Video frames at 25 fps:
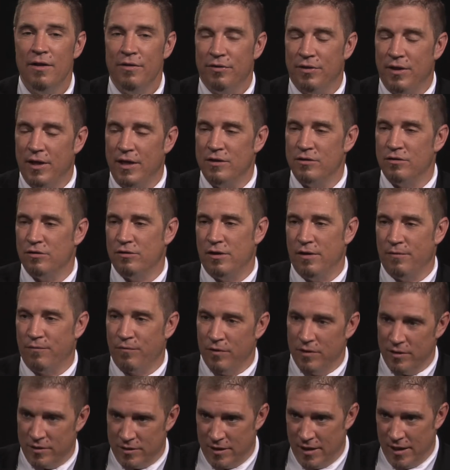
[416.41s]
These are
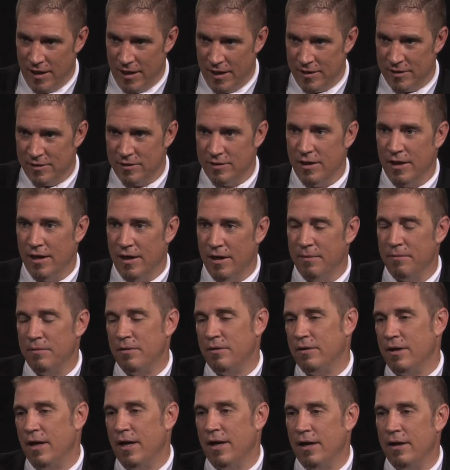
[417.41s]
different things that it
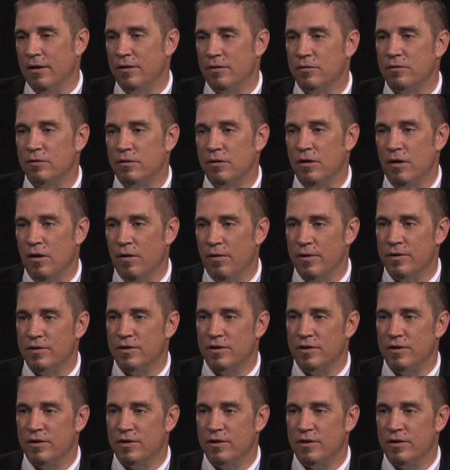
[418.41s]
is